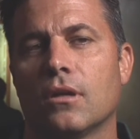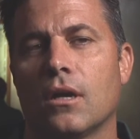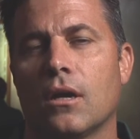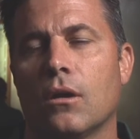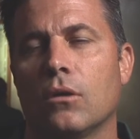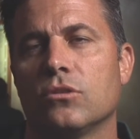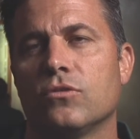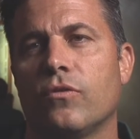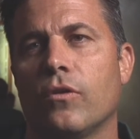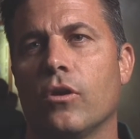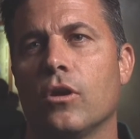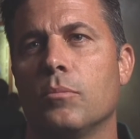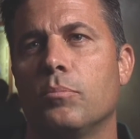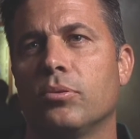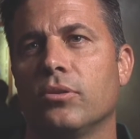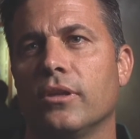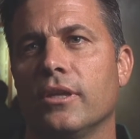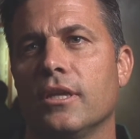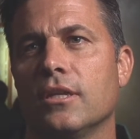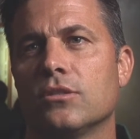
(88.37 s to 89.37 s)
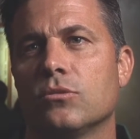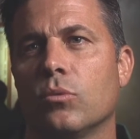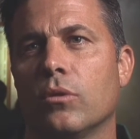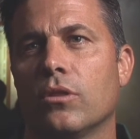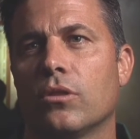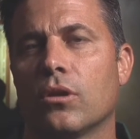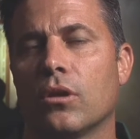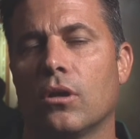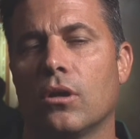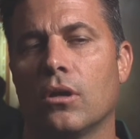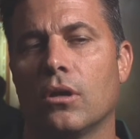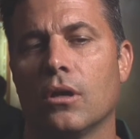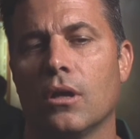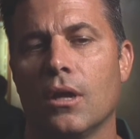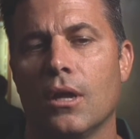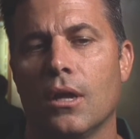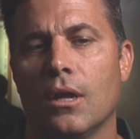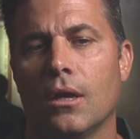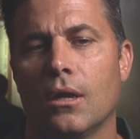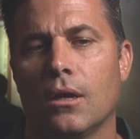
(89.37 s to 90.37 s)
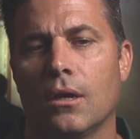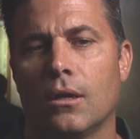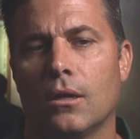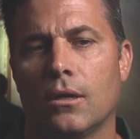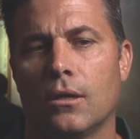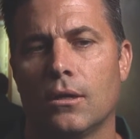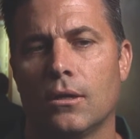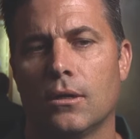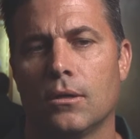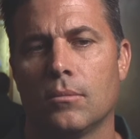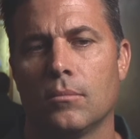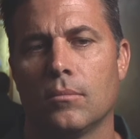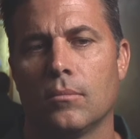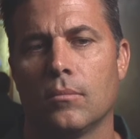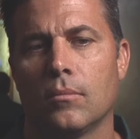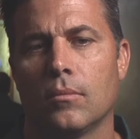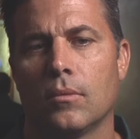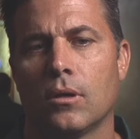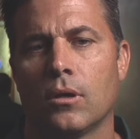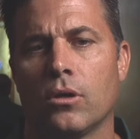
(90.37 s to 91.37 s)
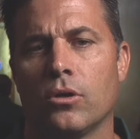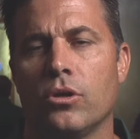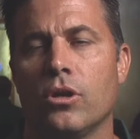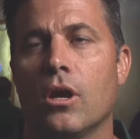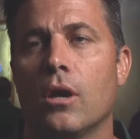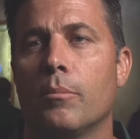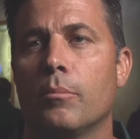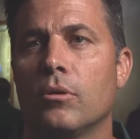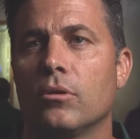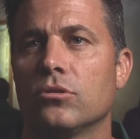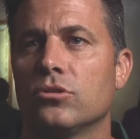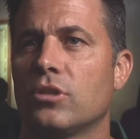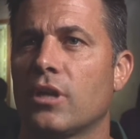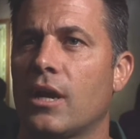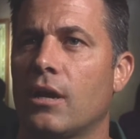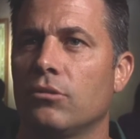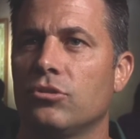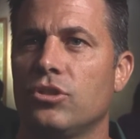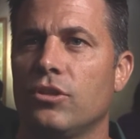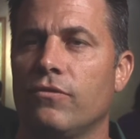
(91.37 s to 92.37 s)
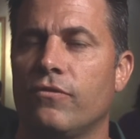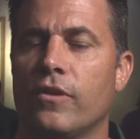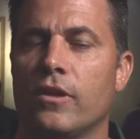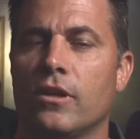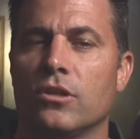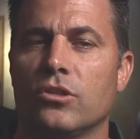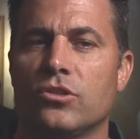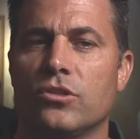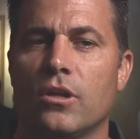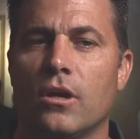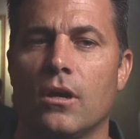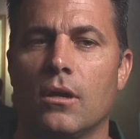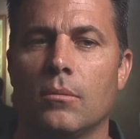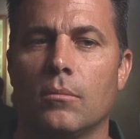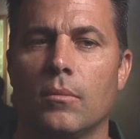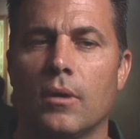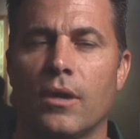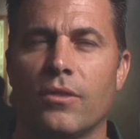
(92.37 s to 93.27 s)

I was very pleased with her her numbers, how she finished up.